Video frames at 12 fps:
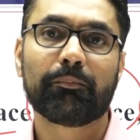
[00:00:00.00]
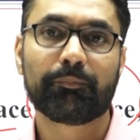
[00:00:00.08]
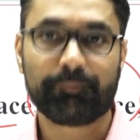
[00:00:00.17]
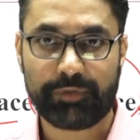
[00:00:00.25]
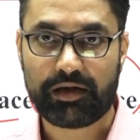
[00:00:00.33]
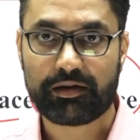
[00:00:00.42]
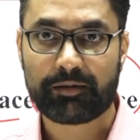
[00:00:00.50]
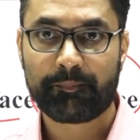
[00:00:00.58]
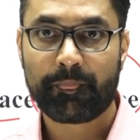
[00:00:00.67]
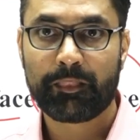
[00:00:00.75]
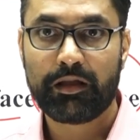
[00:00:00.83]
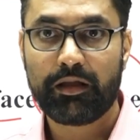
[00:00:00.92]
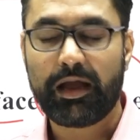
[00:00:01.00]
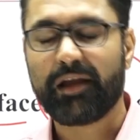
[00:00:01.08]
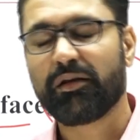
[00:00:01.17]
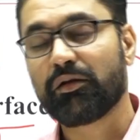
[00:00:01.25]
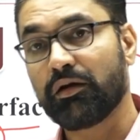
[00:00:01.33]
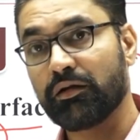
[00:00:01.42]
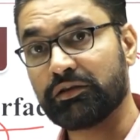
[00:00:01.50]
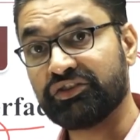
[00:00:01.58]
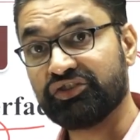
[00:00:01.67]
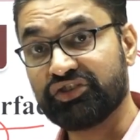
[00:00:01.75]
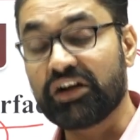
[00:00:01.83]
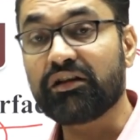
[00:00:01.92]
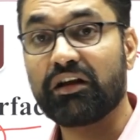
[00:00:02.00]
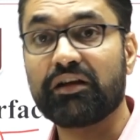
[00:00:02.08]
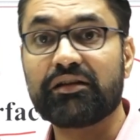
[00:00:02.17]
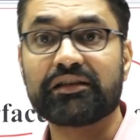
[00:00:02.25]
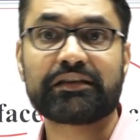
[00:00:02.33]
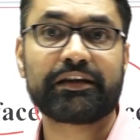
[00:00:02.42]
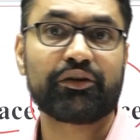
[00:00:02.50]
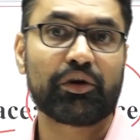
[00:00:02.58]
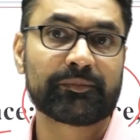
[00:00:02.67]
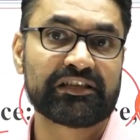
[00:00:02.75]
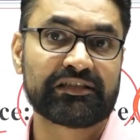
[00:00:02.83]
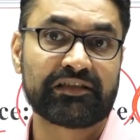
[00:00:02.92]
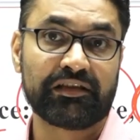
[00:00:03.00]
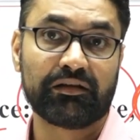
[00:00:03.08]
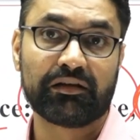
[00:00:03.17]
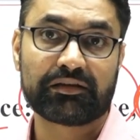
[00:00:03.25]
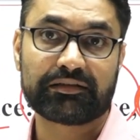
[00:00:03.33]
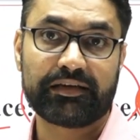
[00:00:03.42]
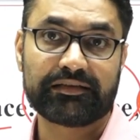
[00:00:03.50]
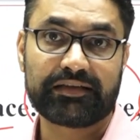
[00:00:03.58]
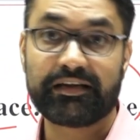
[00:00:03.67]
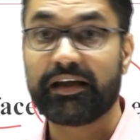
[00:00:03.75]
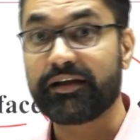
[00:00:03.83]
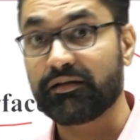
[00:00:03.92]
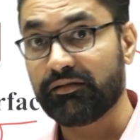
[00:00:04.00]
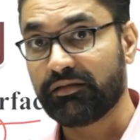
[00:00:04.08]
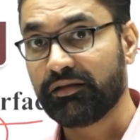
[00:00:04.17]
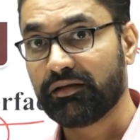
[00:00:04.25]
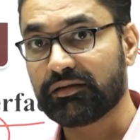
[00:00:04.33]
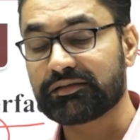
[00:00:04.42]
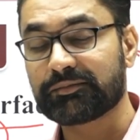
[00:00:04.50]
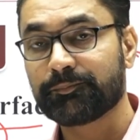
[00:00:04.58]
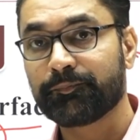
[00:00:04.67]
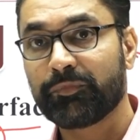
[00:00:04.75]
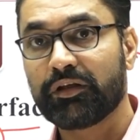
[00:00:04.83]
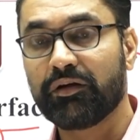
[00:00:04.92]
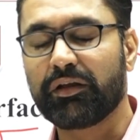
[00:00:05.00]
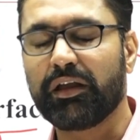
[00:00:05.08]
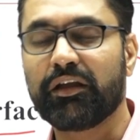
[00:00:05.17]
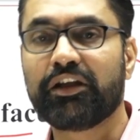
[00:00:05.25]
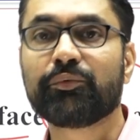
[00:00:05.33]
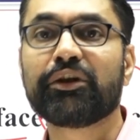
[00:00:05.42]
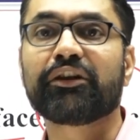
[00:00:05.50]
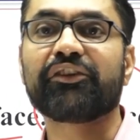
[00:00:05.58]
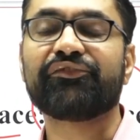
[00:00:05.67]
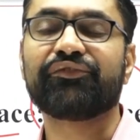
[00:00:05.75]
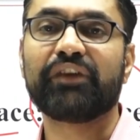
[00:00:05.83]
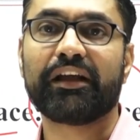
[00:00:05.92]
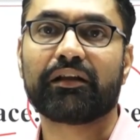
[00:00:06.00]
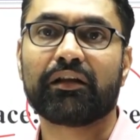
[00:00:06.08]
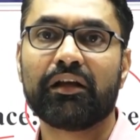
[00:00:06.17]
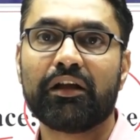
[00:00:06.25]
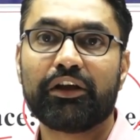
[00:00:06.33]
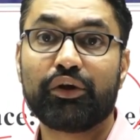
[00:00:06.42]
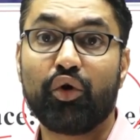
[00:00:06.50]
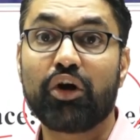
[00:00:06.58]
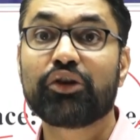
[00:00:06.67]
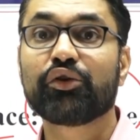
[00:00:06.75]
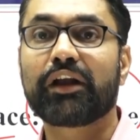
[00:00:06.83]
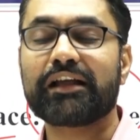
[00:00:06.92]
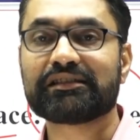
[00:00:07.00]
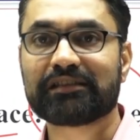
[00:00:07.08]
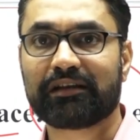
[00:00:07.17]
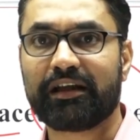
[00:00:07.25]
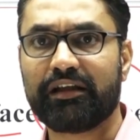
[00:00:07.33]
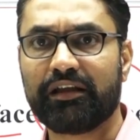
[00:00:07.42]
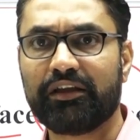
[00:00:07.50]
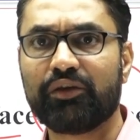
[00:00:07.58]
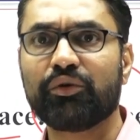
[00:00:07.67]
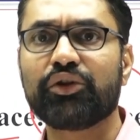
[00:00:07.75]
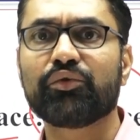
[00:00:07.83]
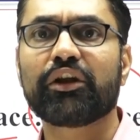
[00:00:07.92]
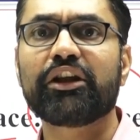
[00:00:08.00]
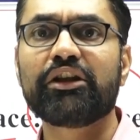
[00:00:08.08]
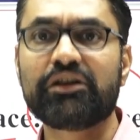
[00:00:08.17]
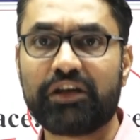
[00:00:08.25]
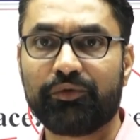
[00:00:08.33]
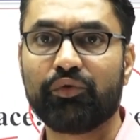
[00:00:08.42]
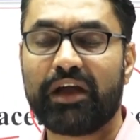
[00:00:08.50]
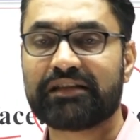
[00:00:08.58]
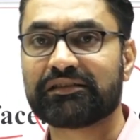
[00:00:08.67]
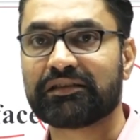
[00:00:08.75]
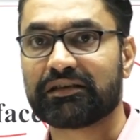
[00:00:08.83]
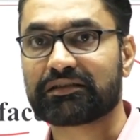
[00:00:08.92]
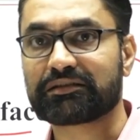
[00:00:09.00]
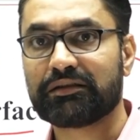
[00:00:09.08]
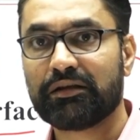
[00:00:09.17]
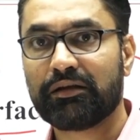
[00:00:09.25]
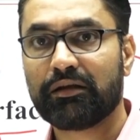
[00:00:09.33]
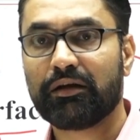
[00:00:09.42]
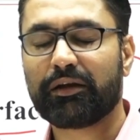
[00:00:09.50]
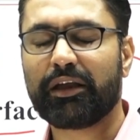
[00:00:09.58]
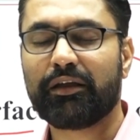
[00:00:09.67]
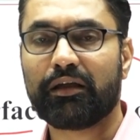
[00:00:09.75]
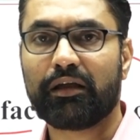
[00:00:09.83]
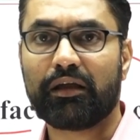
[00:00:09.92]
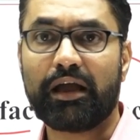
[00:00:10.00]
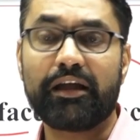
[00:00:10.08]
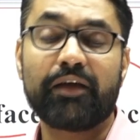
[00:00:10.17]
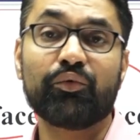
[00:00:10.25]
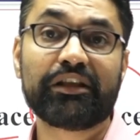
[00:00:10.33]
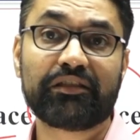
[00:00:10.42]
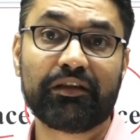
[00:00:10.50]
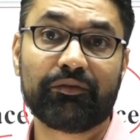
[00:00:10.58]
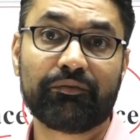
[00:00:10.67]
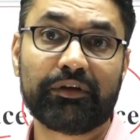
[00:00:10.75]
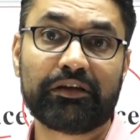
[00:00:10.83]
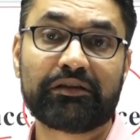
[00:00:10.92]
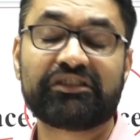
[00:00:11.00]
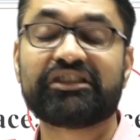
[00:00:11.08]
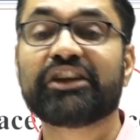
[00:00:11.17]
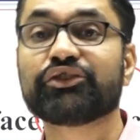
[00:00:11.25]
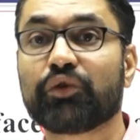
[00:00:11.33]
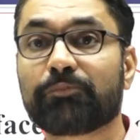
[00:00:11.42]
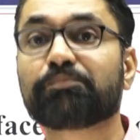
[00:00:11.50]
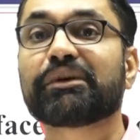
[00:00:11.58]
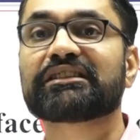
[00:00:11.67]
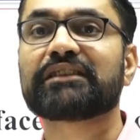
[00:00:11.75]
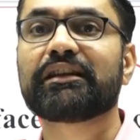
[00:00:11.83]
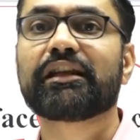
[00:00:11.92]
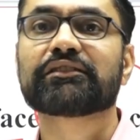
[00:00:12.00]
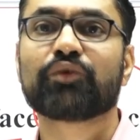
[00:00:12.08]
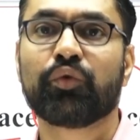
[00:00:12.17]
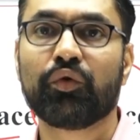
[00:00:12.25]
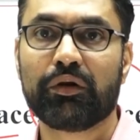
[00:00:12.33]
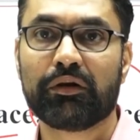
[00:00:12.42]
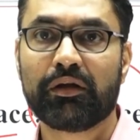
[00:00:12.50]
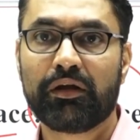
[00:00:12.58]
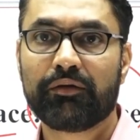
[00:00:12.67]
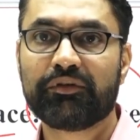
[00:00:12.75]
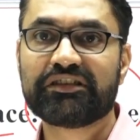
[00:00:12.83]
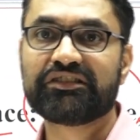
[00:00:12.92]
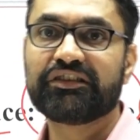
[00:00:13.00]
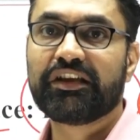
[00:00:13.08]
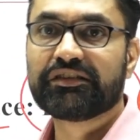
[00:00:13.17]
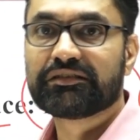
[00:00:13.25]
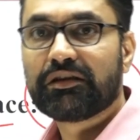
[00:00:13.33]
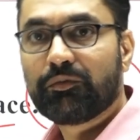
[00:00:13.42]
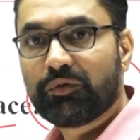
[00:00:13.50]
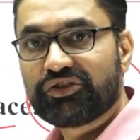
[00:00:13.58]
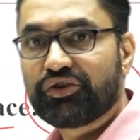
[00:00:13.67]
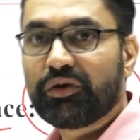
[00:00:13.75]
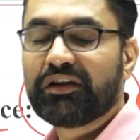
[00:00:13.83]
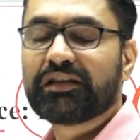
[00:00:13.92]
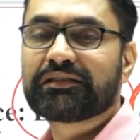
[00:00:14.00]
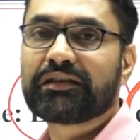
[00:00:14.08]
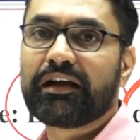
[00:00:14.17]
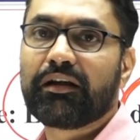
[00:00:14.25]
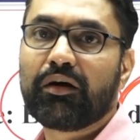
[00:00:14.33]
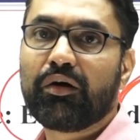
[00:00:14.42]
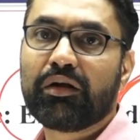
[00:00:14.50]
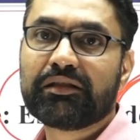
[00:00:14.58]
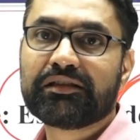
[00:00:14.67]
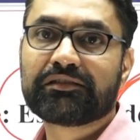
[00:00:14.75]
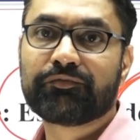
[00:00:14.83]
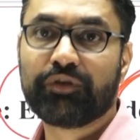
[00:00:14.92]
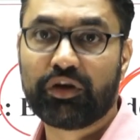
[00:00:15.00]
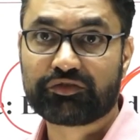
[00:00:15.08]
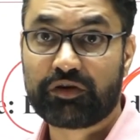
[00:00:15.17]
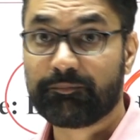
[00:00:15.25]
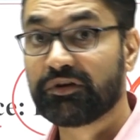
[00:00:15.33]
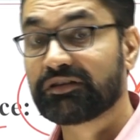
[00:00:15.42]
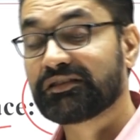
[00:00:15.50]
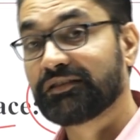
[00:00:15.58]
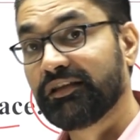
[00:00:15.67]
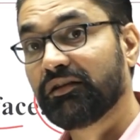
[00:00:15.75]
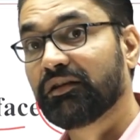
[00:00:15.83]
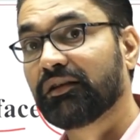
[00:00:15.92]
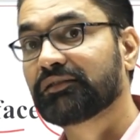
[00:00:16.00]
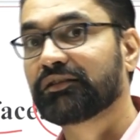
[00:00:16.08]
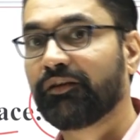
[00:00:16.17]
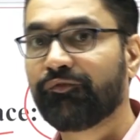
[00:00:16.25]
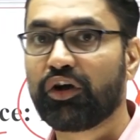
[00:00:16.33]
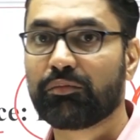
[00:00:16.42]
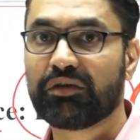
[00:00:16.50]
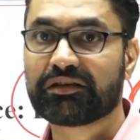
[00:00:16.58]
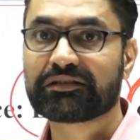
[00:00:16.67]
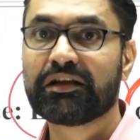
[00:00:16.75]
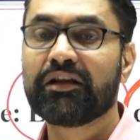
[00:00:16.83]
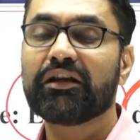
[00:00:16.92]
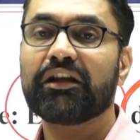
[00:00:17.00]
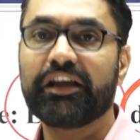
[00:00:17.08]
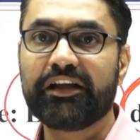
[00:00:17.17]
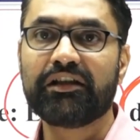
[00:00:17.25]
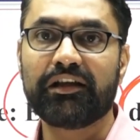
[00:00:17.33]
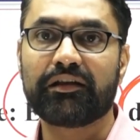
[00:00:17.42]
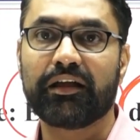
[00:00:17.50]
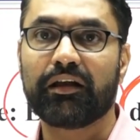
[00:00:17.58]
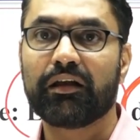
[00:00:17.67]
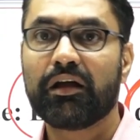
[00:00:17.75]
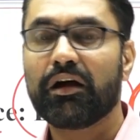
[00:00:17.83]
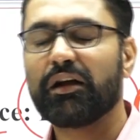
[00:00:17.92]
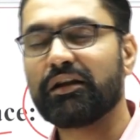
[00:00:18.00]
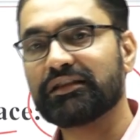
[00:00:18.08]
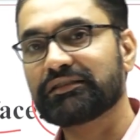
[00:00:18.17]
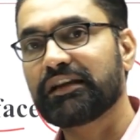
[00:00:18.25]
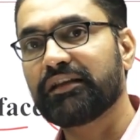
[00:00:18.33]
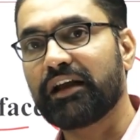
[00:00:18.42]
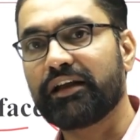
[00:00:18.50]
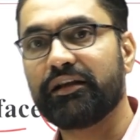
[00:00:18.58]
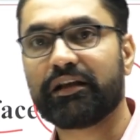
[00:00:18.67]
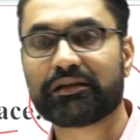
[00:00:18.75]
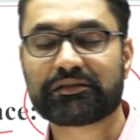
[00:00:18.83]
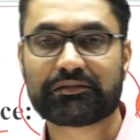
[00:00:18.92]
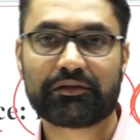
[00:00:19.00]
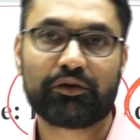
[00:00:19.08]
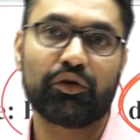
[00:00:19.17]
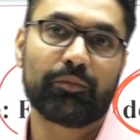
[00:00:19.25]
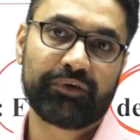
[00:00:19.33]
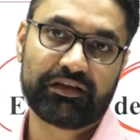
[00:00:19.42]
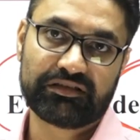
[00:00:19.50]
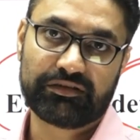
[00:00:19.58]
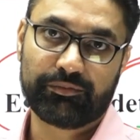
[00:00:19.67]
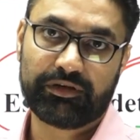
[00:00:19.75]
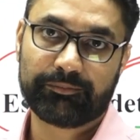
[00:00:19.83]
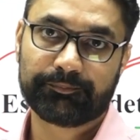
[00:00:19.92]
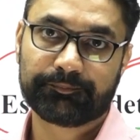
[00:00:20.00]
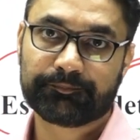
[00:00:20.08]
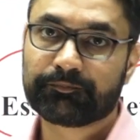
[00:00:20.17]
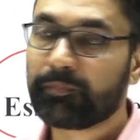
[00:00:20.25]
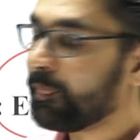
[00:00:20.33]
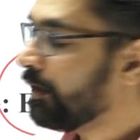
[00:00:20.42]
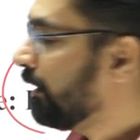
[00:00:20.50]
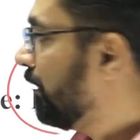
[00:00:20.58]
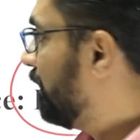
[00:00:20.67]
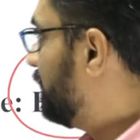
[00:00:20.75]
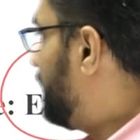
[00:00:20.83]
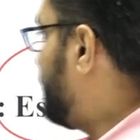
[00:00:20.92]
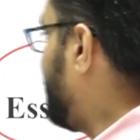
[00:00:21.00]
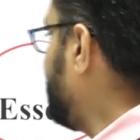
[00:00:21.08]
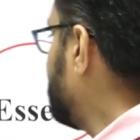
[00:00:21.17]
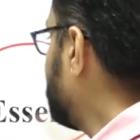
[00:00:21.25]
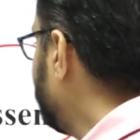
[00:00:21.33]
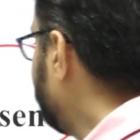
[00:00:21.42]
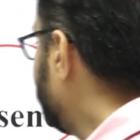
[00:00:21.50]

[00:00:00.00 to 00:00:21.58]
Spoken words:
part. And in general understanding of these thinkers guys, enlightened thinkers, okay, it will reflect in all your answer writing, even your interview answers, okay, and everything will change. Your personality as a whole will change once you understand all these philosophers, thinkers, reformers in detail, understand their ideas comprehensively. Then guys,